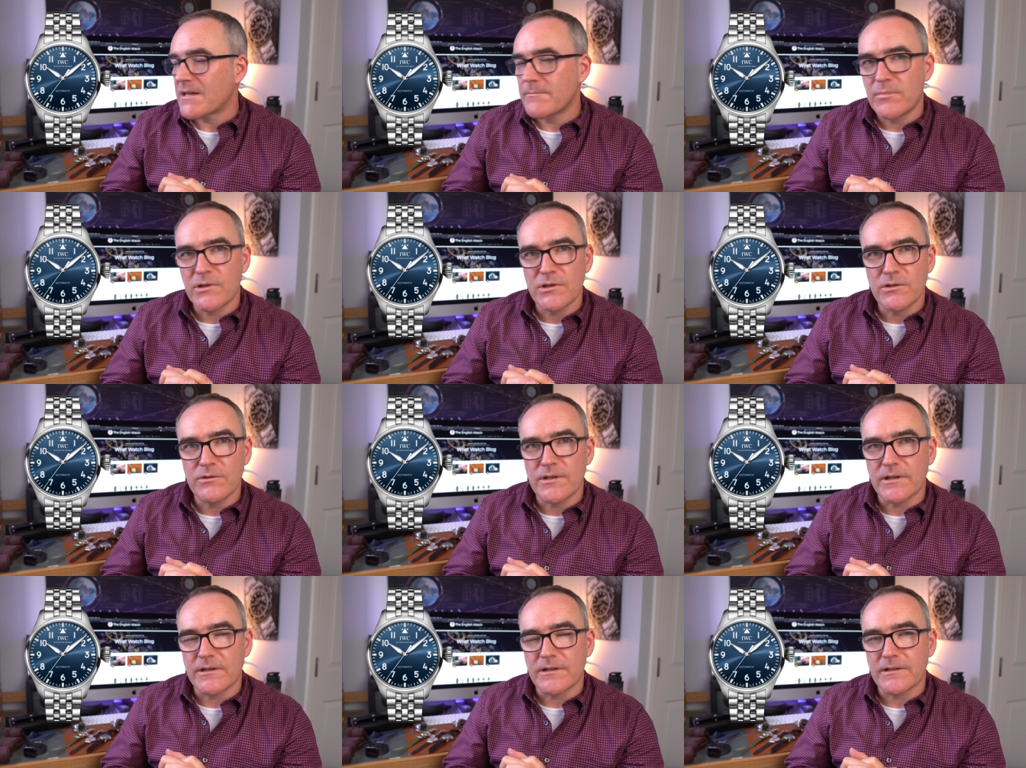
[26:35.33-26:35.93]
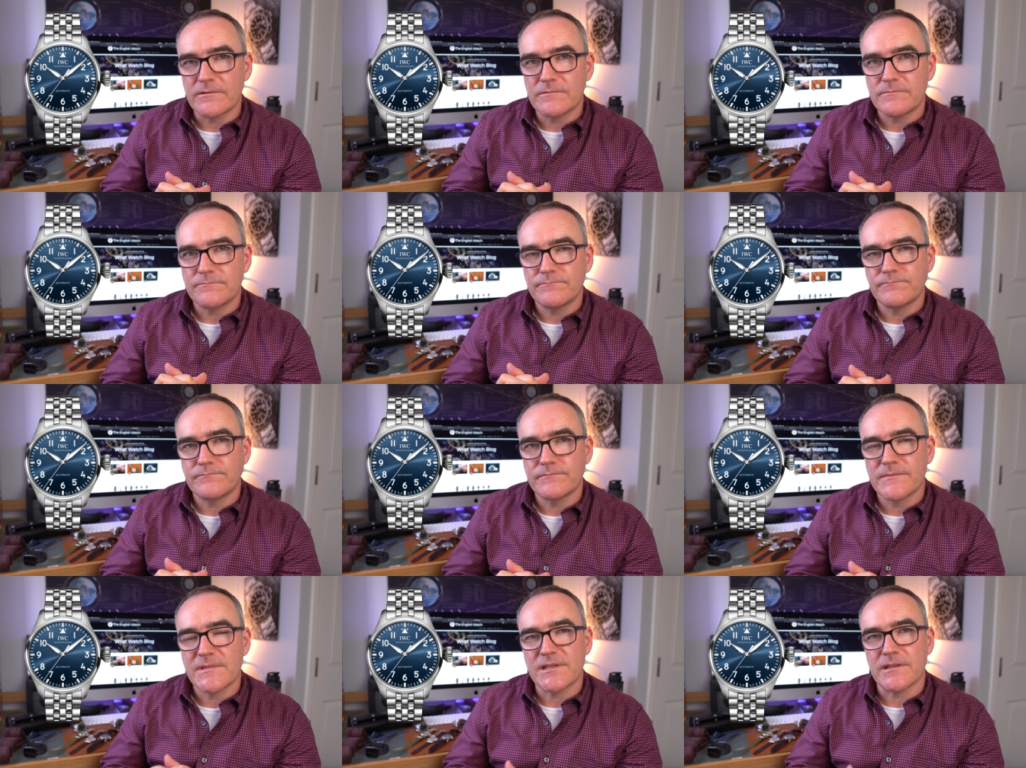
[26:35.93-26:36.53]
Blue dial,
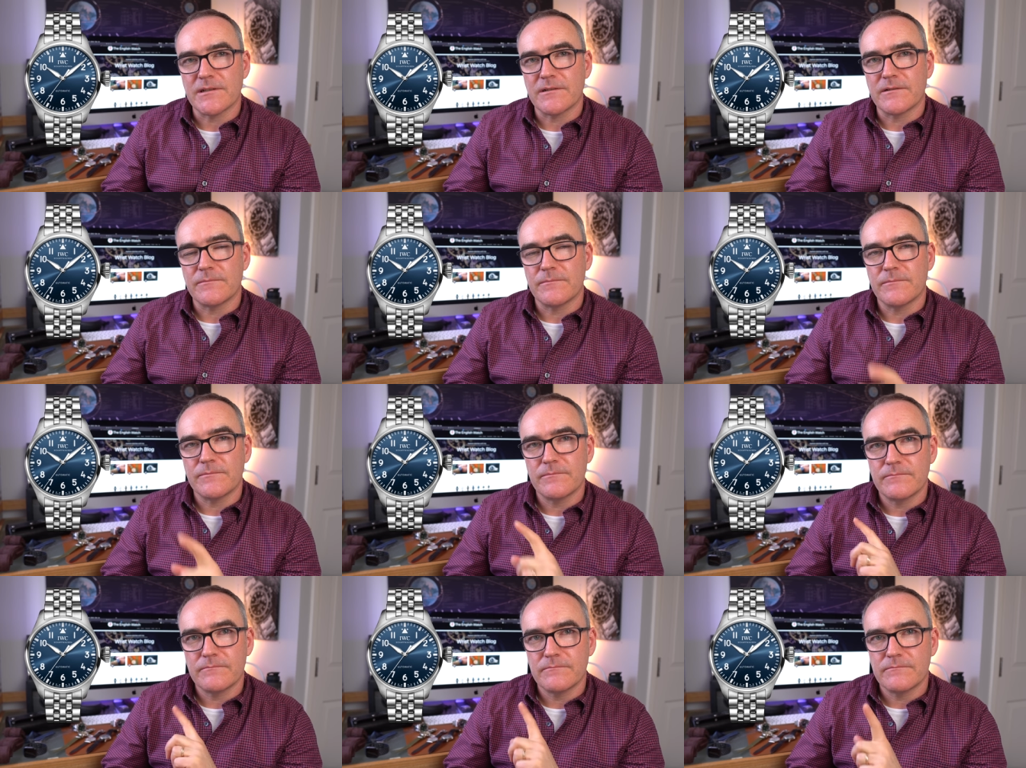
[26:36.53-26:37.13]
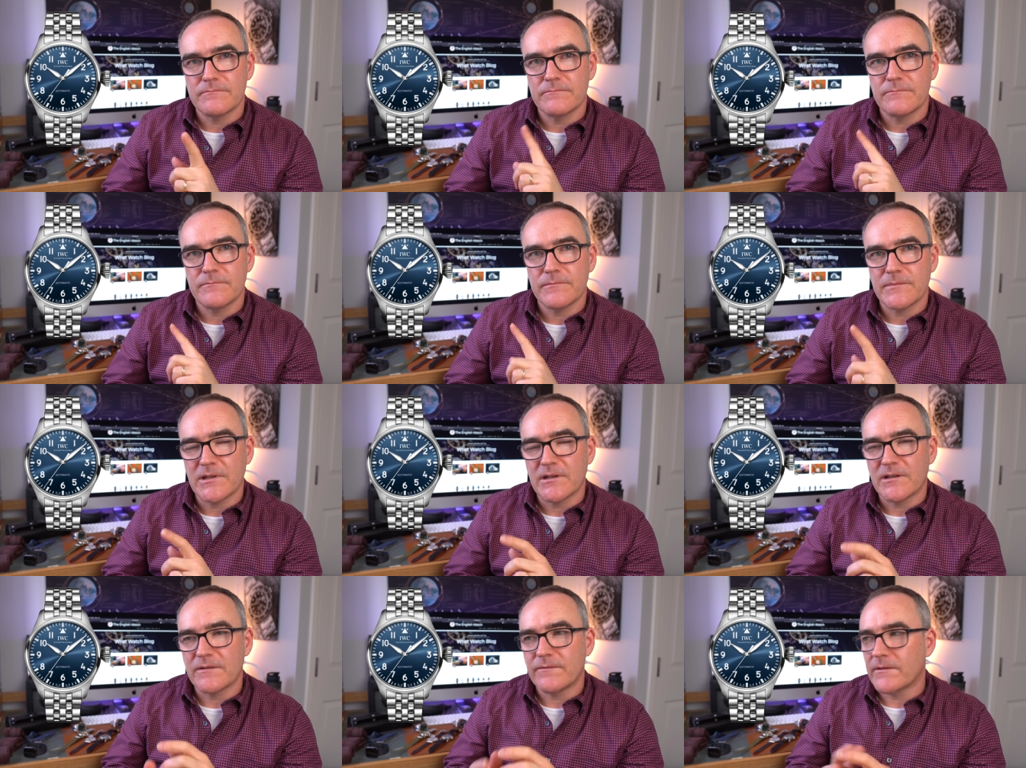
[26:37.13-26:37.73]
so
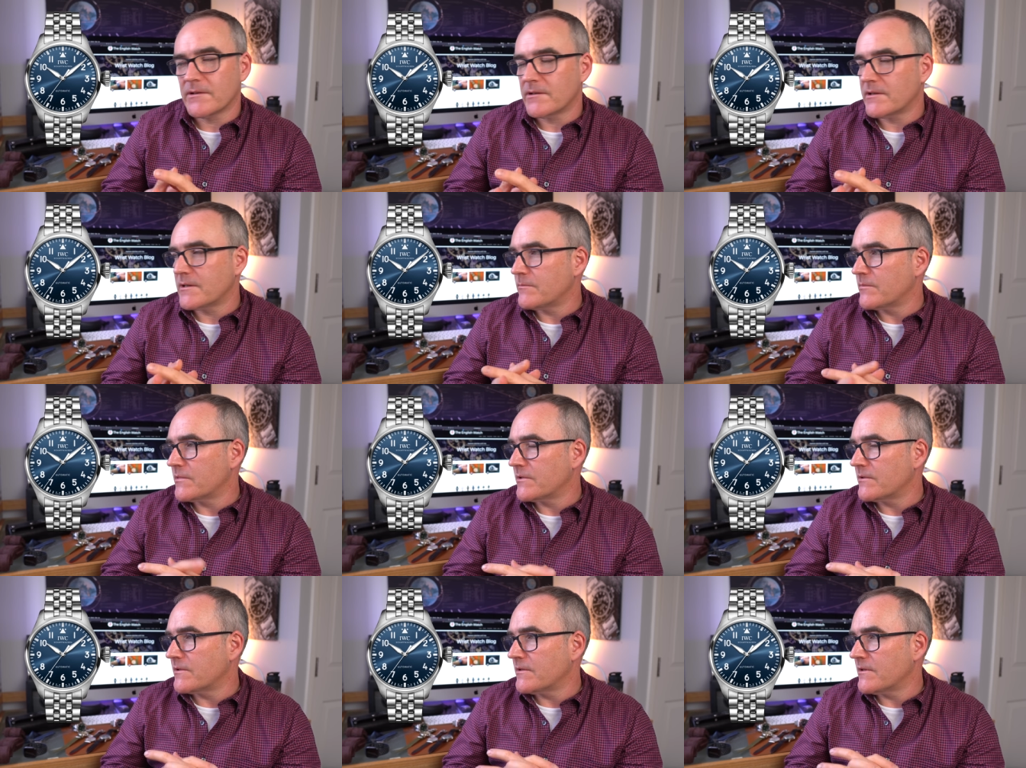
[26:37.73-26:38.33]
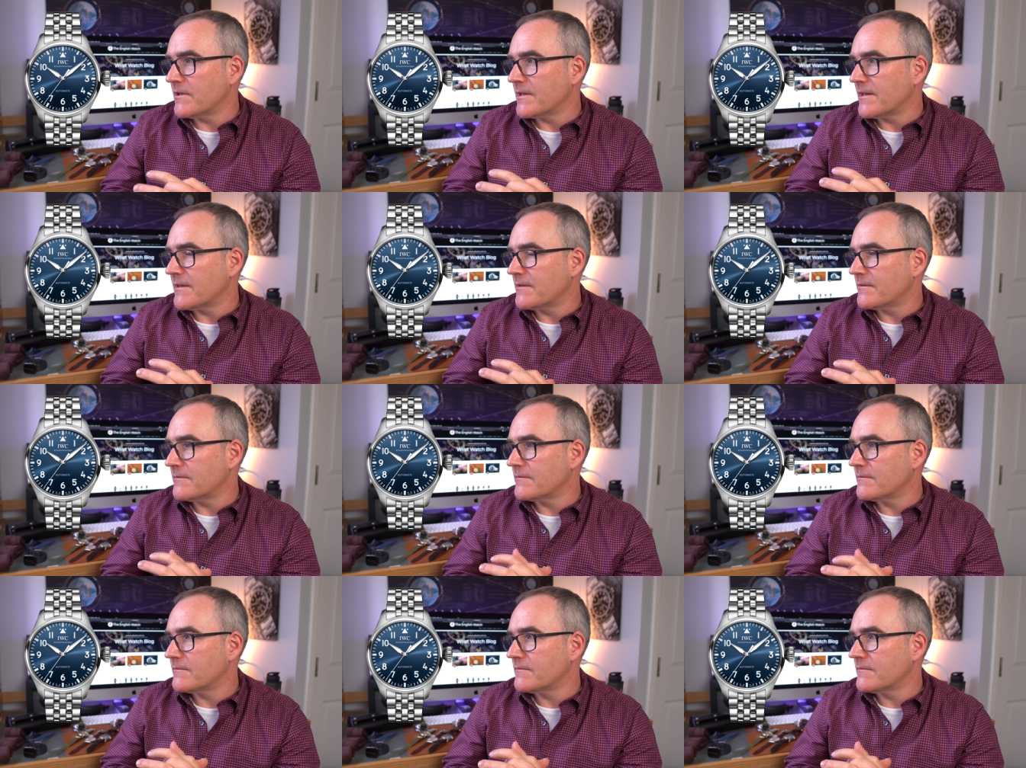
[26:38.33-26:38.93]
light for light, blue dial
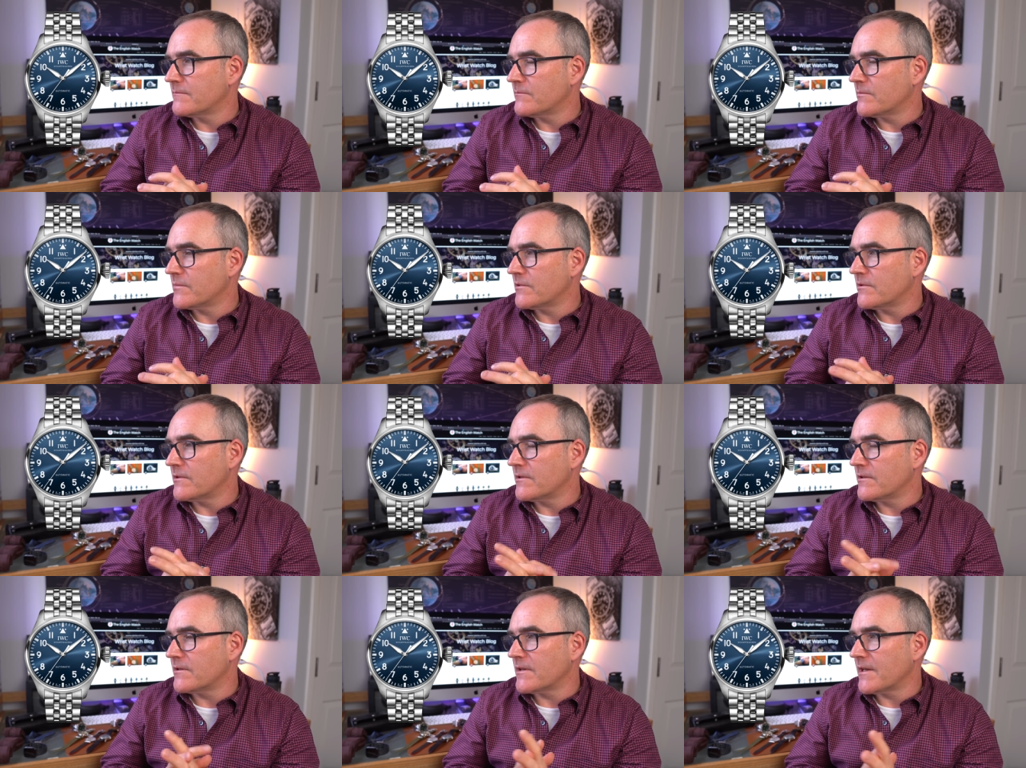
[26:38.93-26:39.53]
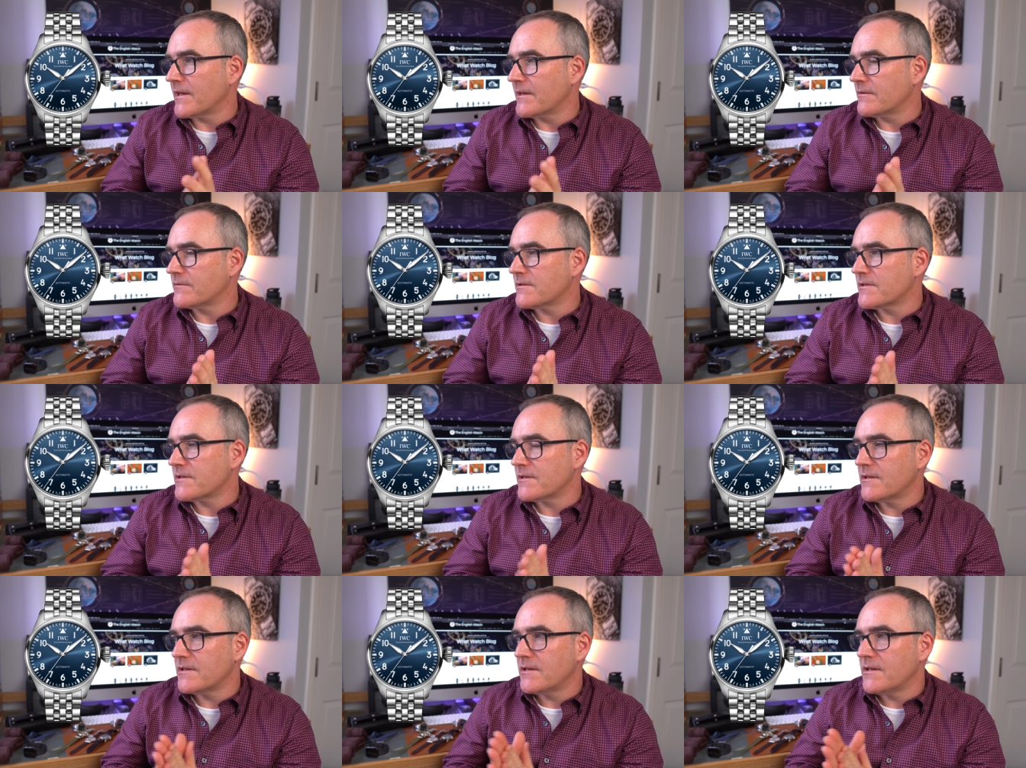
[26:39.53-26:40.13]
in, blue dial out.